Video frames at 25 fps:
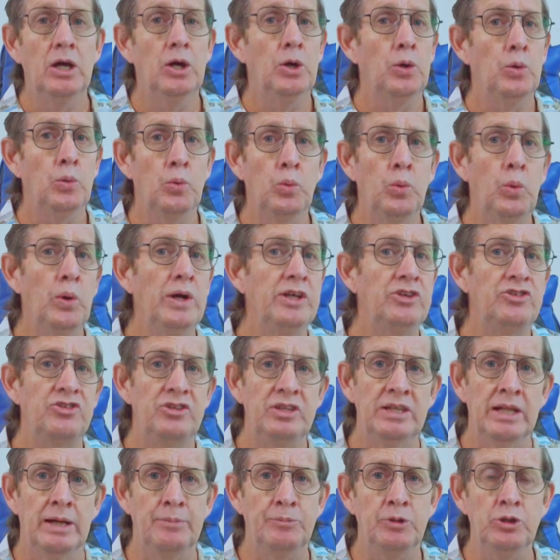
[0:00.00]
which
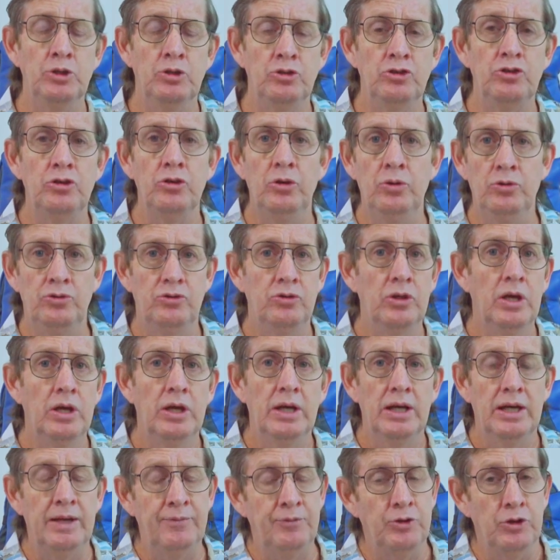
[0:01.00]
number you choose.
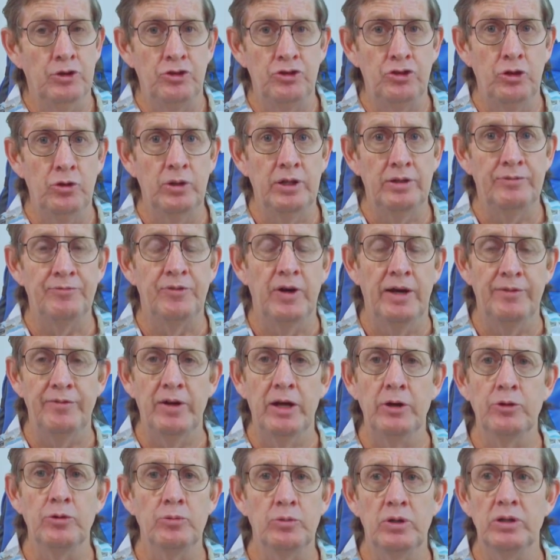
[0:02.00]
If you shoot at
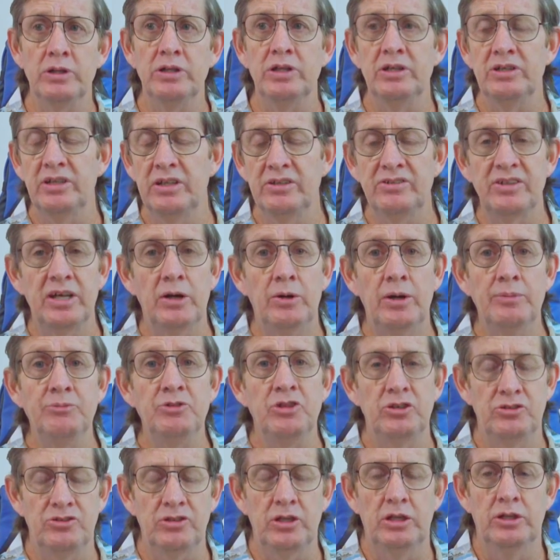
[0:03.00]
500, well, you can say, oh, I'm
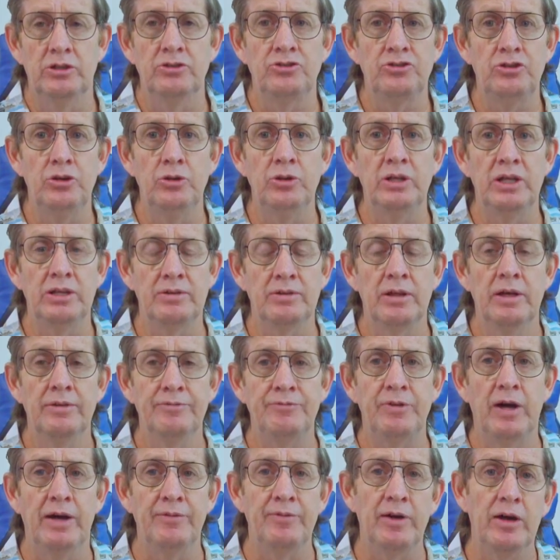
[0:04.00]
just going to shoot at
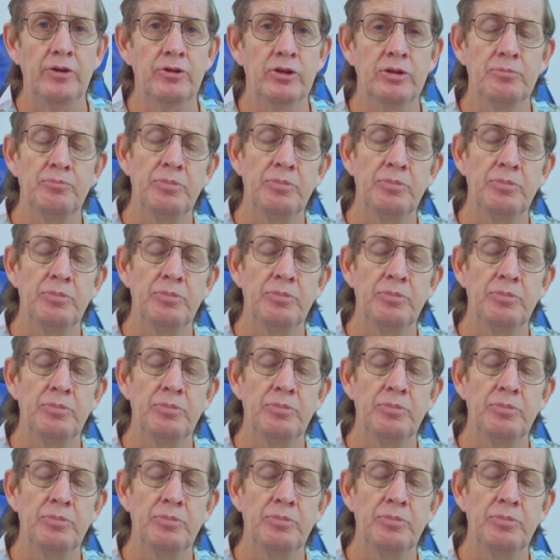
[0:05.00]
500.